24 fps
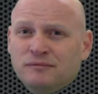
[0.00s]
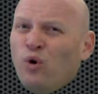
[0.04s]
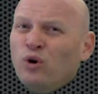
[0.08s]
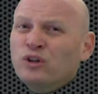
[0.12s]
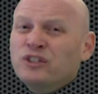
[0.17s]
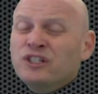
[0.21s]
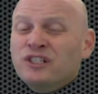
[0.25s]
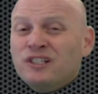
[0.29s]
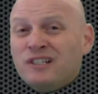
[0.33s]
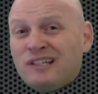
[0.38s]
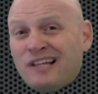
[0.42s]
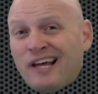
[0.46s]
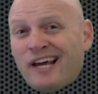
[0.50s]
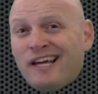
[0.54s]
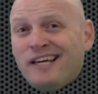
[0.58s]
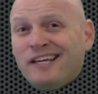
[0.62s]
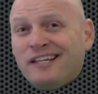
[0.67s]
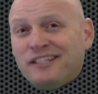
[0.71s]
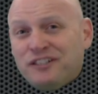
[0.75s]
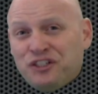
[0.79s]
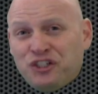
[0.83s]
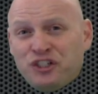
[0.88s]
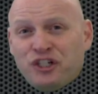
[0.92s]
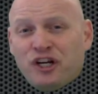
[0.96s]
or just
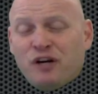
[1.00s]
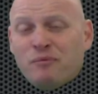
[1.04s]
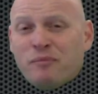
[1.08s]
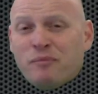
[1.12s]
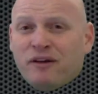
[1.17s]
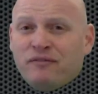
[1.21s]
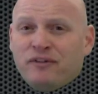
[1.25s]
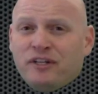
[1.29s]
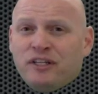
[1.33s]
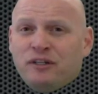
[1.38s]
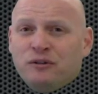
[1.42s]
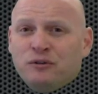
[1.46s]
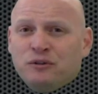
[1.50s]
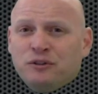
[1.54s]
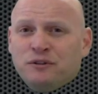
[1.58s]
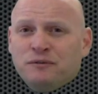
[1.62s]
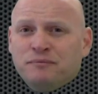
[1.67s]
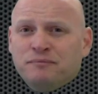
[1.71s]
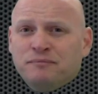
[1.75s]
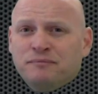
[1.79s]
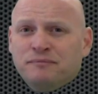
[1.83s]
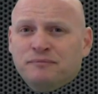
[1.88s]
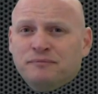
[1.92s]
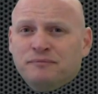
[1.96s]
like and share my
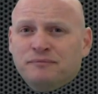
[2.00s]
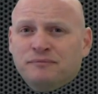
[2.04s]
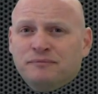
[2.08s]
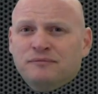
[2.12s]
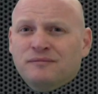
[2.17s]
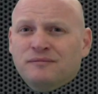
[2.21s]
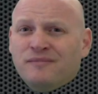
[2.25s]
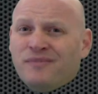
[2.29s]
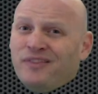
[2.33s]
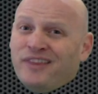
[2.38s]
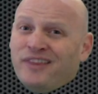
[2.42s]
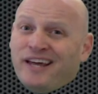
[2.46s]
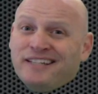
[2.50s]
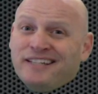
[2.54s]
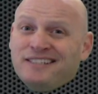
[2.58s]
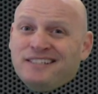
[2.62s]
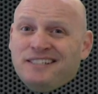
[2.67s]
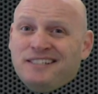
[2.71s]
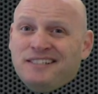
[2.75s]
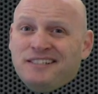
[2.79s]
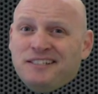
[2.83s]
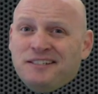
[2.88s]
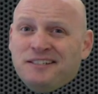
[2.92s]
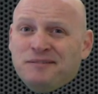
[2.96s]
videos.
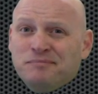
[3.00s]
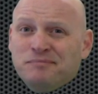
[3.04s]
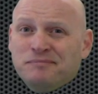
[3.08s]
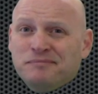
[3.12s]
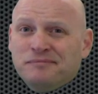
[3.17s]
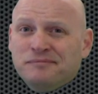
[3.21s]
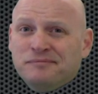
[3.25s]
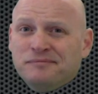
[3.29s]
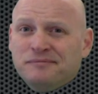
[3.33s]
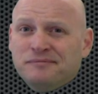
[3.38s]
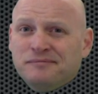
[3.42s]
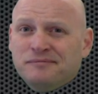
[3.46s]
That's easy.